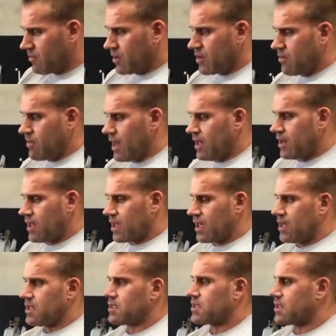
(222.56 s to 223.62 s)
But the main thing
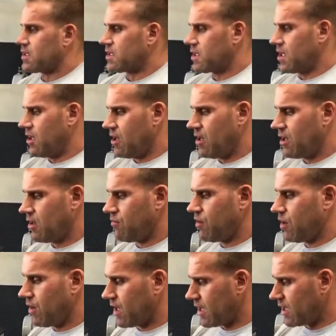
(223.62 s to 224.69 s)
is, is
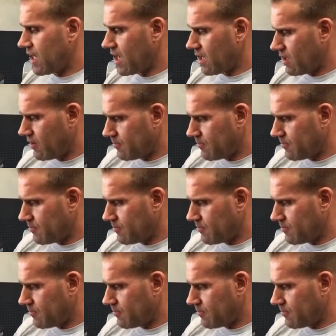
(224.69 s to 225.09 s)
really get the